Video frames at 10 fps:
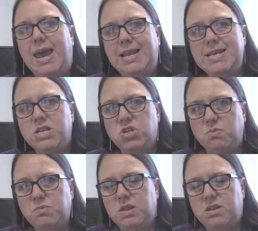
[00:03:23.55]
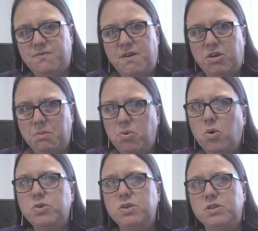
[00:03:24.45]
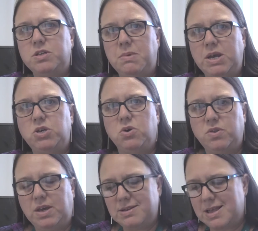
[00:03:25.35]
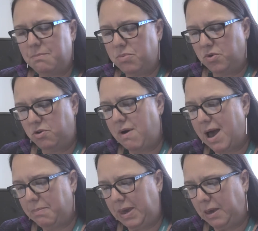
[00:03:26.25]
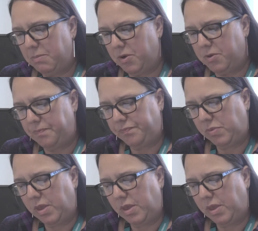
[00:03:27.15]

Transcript: it is something that's very important to make sure that you sample the right people.